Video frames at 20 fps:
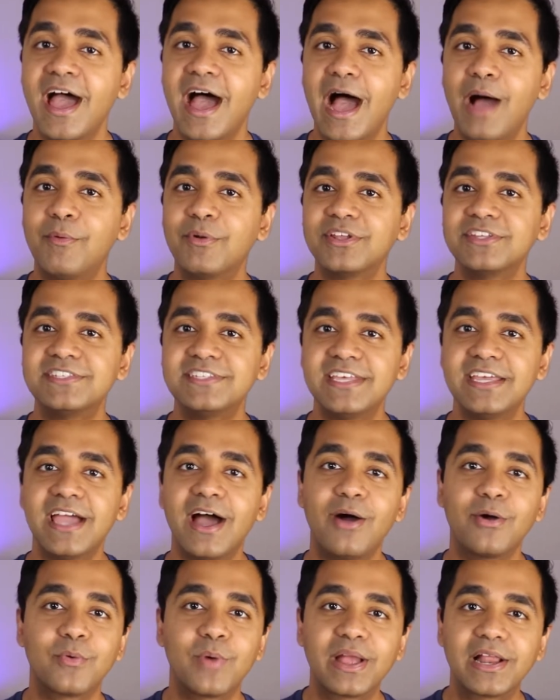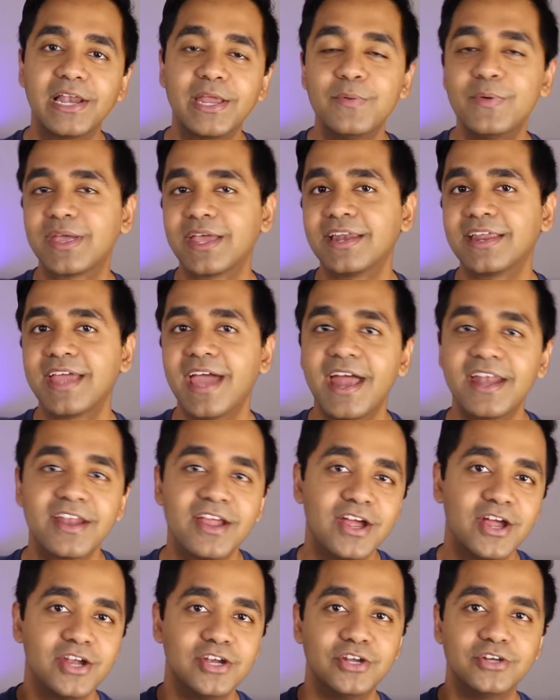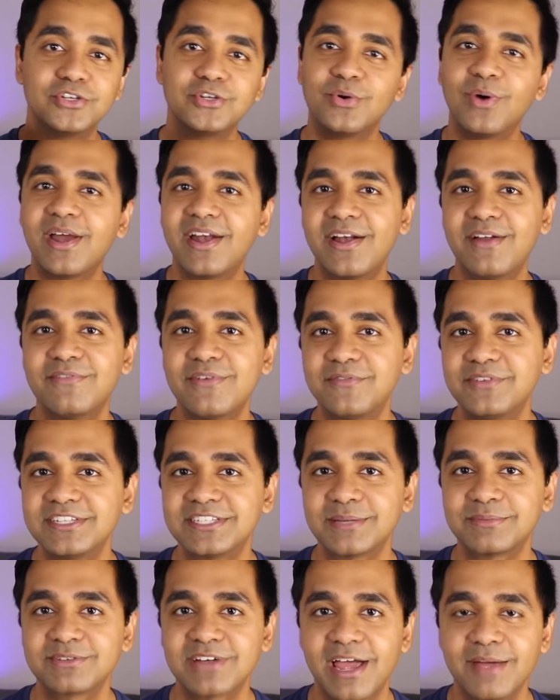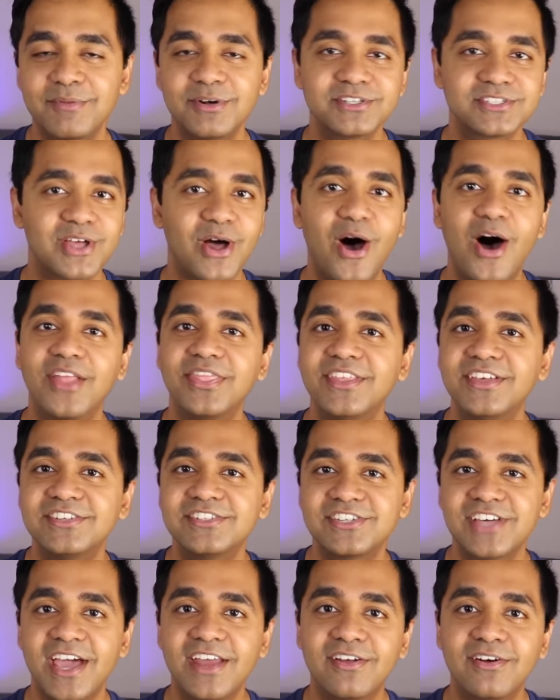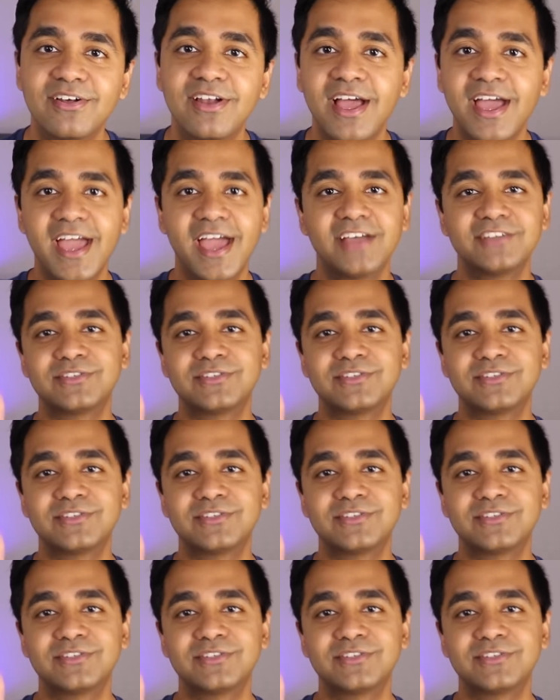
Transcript: I want to see how quickly we can get to 250 subscribers on this channel.